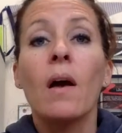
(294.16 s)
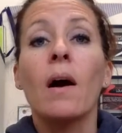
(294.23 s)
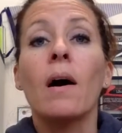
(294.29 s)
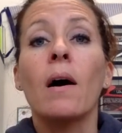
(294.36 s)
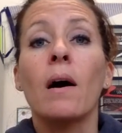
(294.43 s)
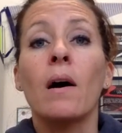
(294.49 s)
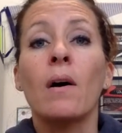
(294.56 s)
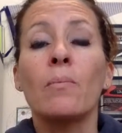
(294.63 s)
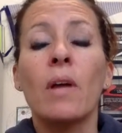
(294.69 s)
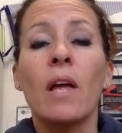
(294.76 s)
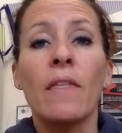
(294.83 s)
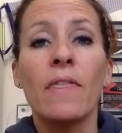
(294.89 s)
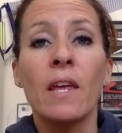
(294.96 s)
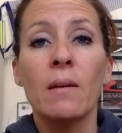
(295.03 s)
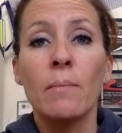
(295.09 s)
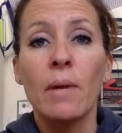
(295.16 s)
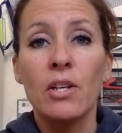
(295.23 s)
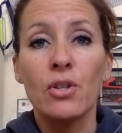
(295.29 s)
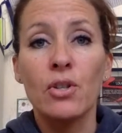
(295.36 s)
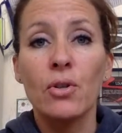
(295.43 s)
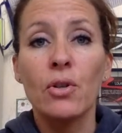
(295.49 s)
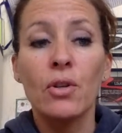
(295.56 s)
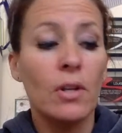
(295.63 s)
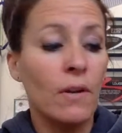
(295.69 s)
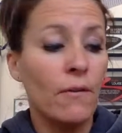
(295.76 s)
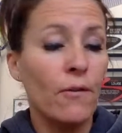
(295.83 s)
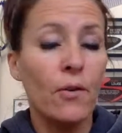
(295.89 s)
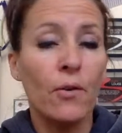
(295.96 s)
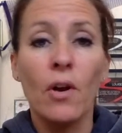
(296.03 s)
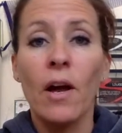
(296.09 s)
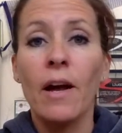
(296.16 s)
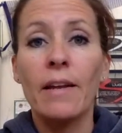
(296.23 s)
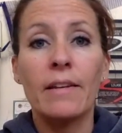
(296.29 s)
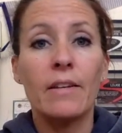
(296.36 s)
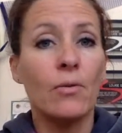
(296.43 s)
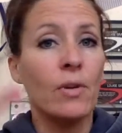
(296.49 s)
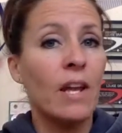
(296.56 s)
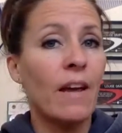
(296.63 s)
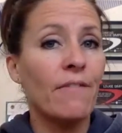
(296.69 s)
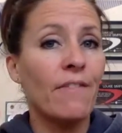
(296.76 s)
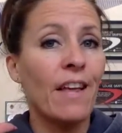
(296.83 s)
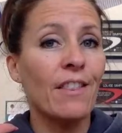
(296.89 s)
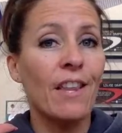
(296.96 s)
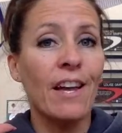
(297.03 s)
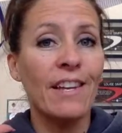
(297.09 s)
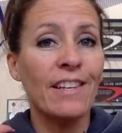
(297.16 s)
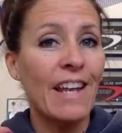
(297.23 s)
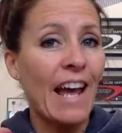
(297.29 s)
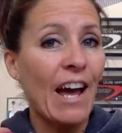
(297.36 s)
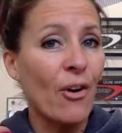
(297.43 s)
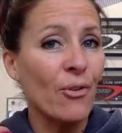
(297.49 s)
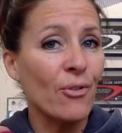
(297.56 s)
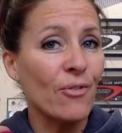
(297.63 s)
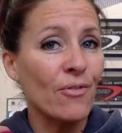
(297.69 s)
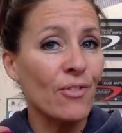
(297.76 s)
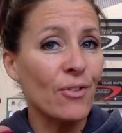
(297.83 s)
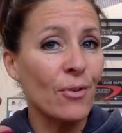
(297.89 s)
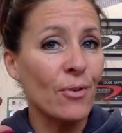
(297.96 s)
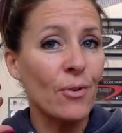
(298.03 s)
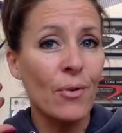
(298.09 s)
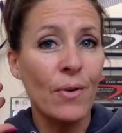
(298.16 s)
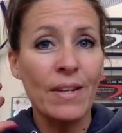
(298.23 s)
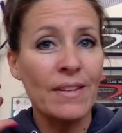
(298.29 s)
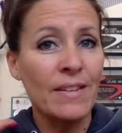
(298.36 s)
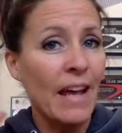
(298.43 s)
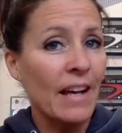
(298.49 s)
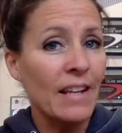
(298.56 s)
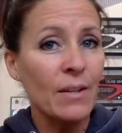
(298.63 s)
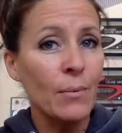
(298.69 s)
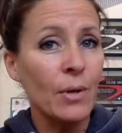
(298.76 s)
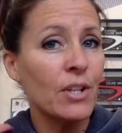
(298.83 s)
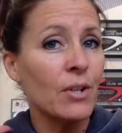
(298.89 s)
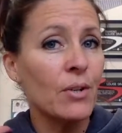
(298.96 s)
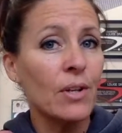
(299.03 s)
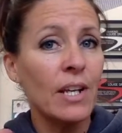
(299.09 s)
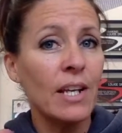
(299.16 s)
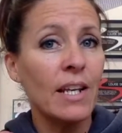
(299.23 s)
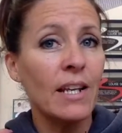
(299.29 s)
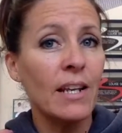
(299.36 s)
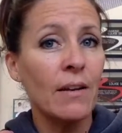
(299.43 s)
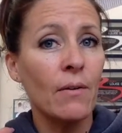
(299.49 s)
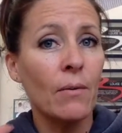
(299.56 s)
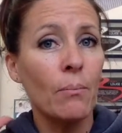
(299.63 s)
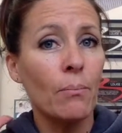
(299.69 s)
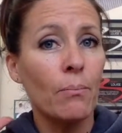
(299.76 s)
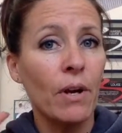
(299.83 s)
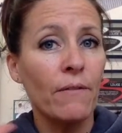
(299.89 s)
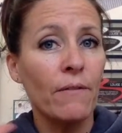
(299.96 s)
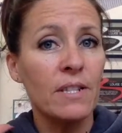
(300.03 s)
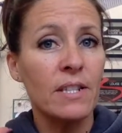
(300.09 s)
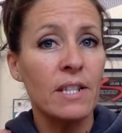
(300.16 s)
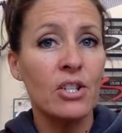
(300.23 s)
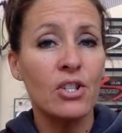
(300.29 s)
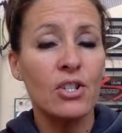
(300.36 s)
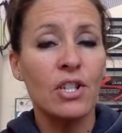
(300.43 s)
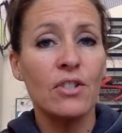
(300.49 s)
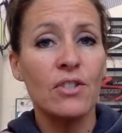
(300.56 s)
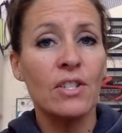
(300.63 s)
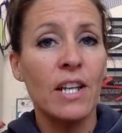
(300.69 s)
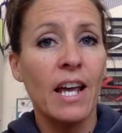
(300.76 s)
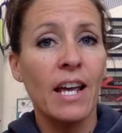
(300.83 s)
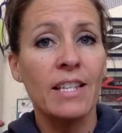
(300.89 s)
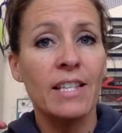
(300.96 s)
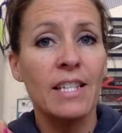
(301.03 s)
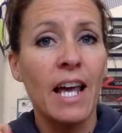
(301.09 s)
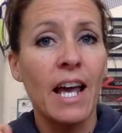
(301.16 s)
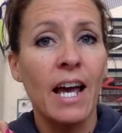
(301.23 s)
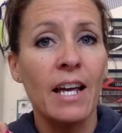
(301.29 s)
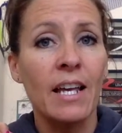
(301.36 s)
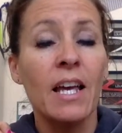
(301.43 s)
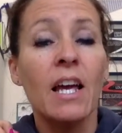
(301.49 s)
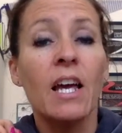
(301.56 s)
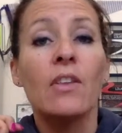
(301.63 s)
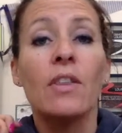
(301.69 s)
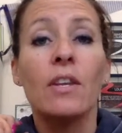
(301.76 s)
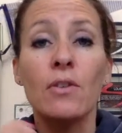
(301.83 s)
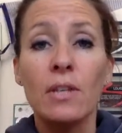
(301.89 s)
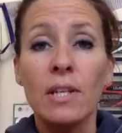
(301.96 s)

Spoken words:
And then make sure if you're don't have that lined out, so you know exactly what you're eating, breakfast, lunch, dinner, snack, then you